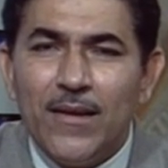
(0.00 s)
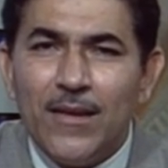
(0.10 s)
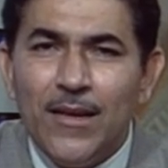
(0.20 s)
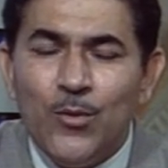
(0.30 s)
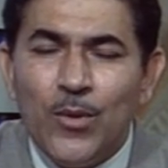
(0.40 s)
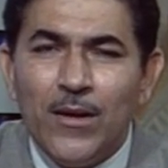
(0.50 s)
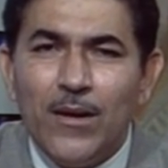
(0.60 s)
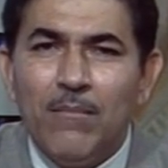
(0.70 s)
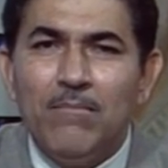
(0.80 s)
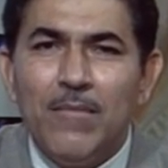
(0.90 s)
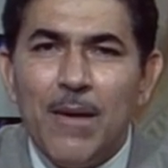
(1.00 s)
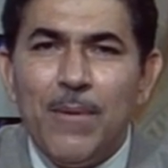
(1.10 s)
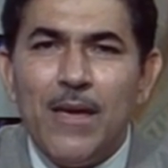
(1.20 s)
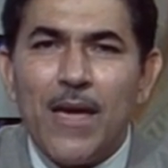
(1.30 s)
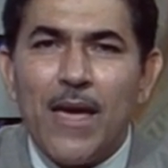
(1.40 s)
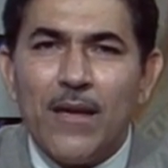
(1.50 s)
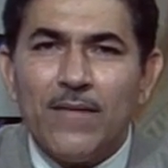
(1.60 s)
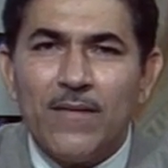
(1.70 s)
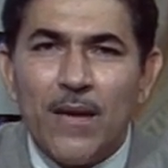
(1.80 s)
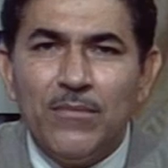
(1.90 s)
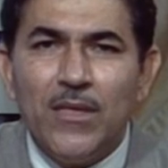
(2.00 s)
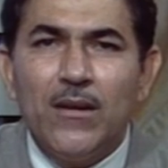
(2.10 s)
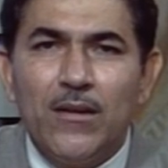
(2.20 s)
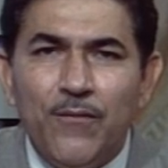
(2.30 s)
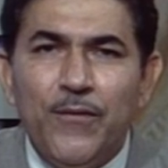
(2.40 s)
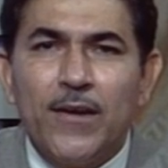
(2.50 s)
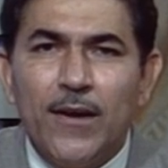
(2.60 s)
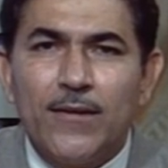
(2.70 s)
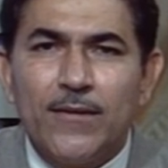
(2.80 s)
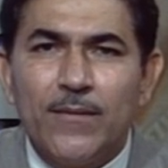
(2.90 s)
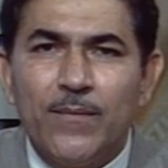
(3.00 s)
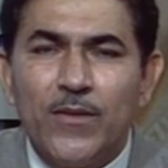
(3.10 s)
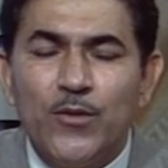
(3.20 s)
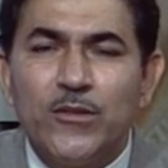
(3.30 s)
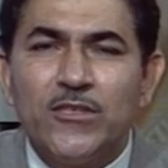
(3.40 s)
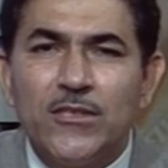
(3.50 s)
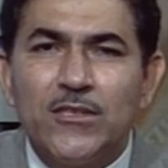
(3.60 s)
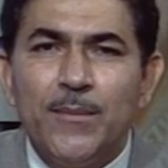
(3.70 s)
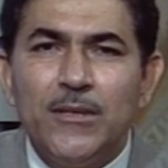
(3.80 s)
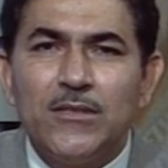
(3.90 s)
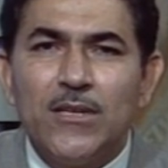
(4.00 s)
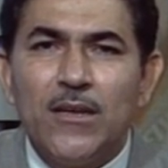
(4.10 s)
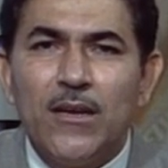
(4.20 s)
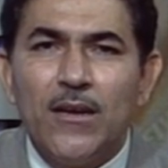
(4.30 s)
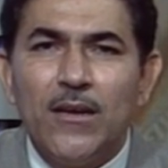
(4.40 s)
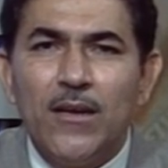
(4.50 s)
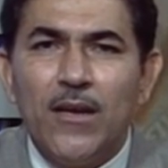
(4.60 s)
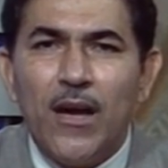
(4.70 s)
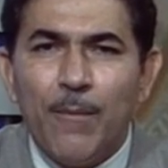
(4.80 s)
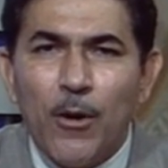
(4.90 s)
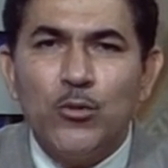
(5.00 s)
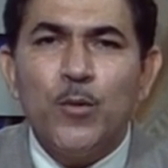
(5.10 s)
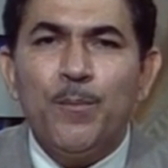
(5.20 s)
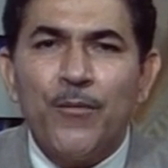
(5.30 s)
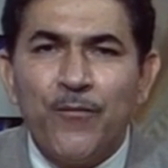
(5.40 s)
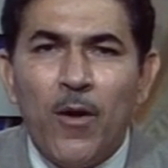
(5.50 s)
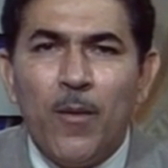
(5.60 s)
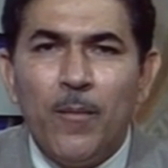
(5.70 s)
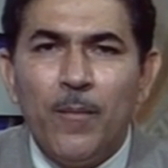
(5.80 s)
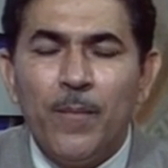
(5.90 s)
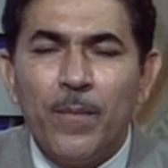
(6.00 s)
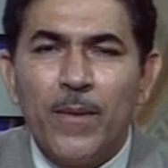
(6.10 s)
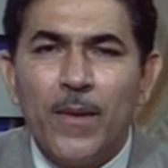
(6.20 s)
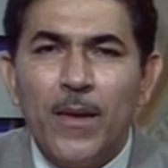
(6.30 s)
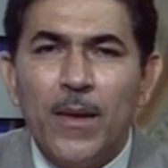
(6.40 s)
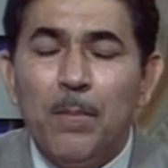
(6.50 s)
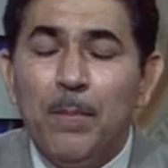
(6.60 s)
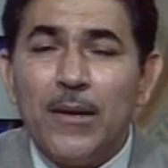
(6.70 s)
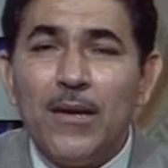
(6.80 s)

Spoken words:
even maybe something difficult your system is about to perform, but